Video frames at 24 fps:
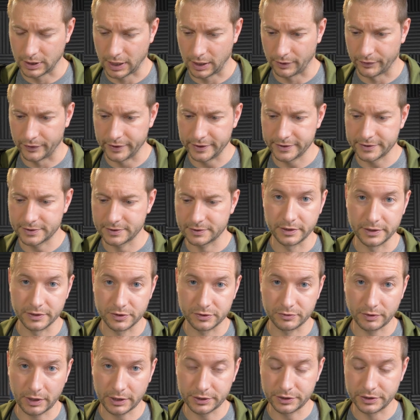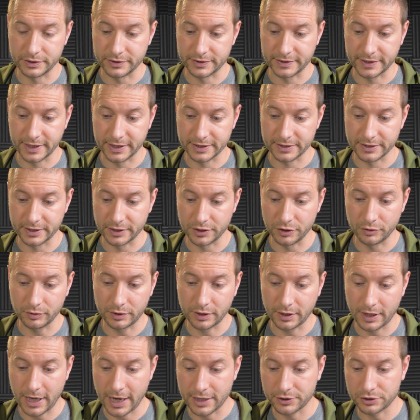Now, this instruction says that you
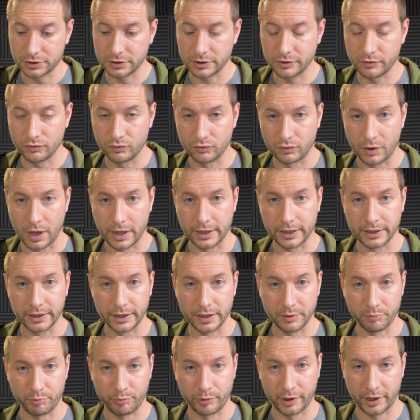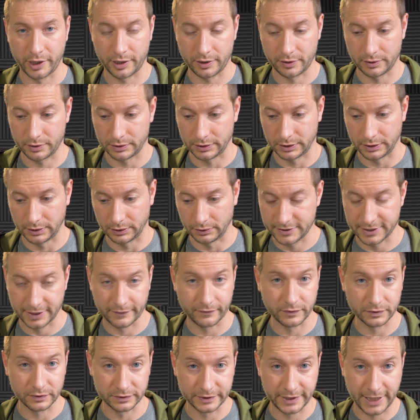can actually run it in parallel,
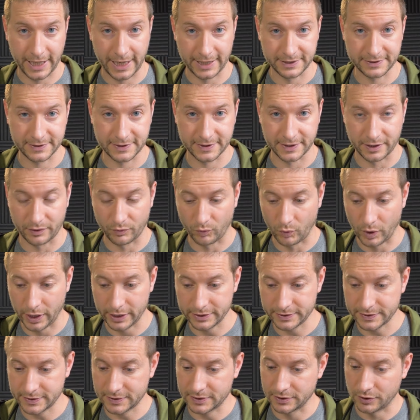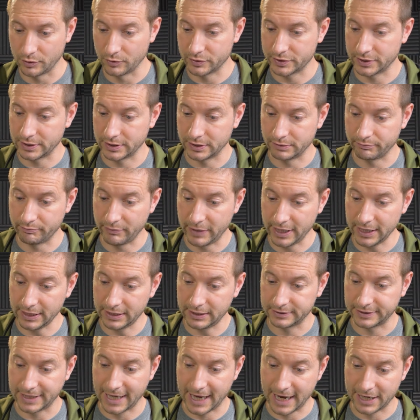several tasks at once using
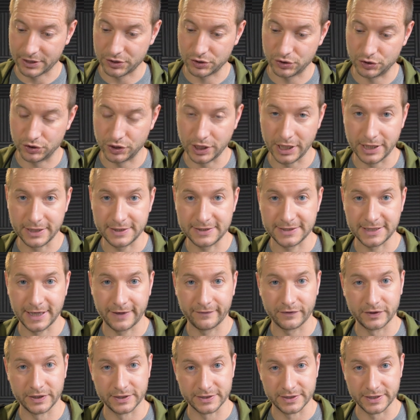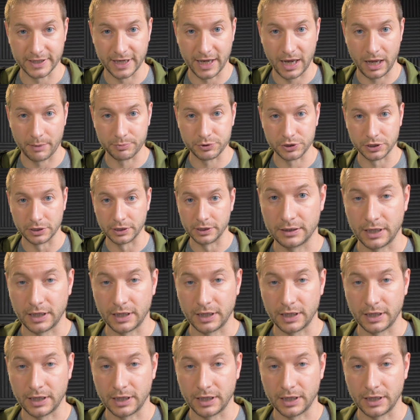make-j7 as the option.